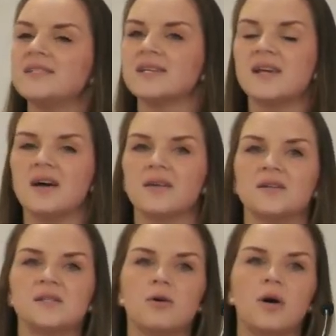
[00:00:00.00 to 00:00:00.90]
Yes,
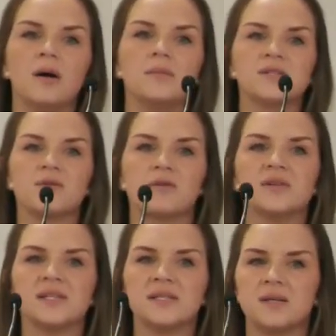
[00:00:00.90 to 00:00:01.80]
exactly. So, so there
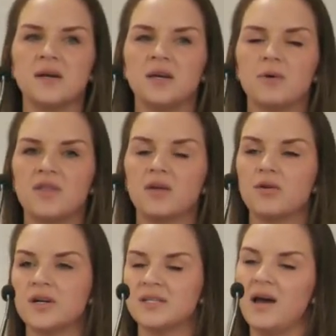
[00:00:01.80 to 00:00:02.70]
was a study where they
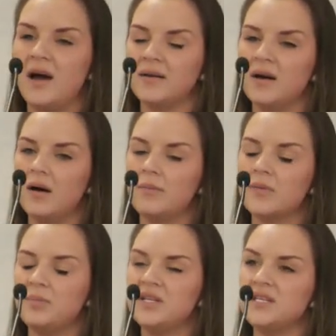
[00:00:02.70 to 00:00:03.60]
looked at
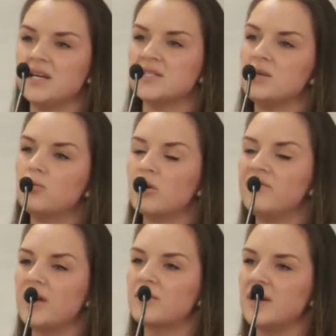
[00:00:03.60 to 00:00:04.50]
PTSD
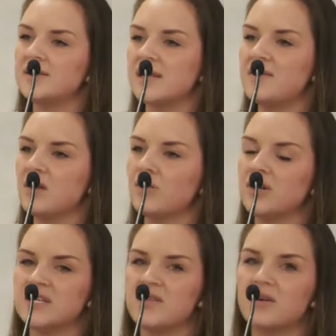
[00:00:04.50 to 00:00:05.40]
war veterans, and they
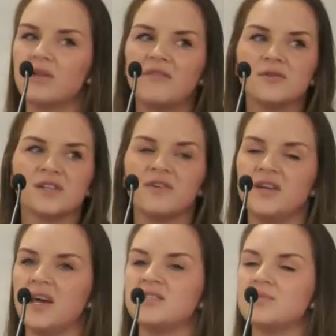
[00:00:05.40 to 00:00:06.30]
looked at their levels of
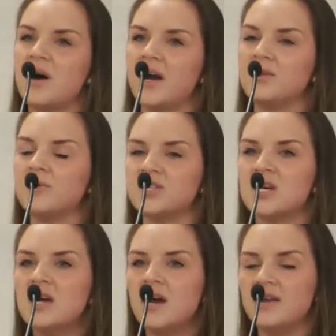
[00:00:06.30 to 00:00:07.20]
anandamide,
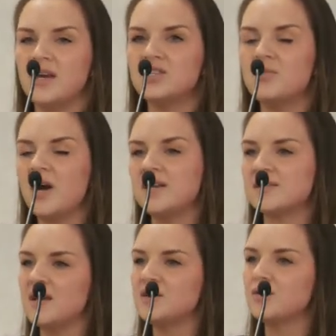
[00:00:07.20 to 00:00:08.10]
which anandamide
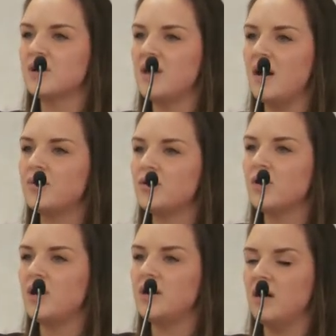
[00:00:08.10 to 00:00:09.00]
is an
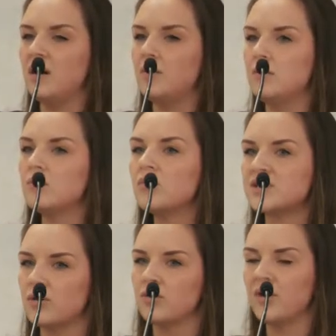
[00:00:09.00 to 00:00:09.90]
endocannabinoid.
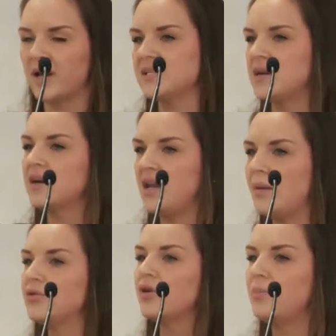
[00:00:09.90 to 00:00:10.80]
So, like I said, a
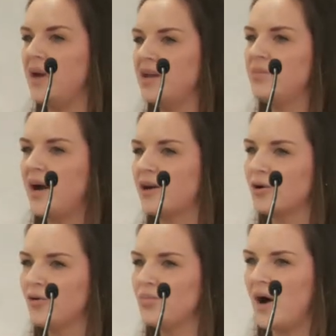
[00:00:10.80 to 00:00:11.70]
cannabinoid made by
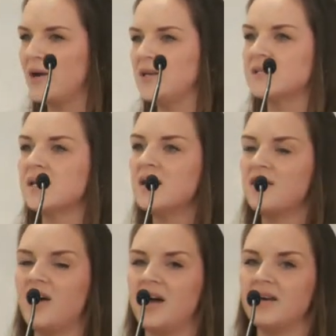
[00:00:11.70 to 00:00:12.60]
our own bodies
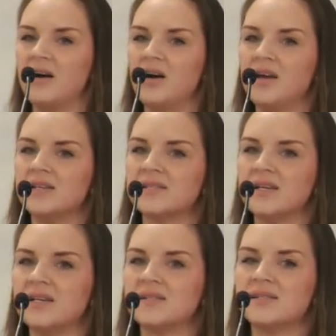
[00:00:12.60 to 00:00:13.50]
that
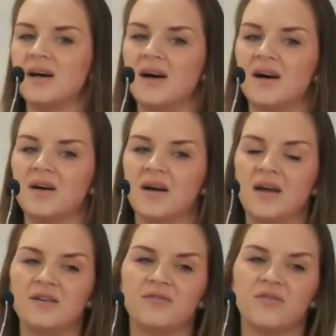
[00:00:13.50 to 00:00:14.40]
is kind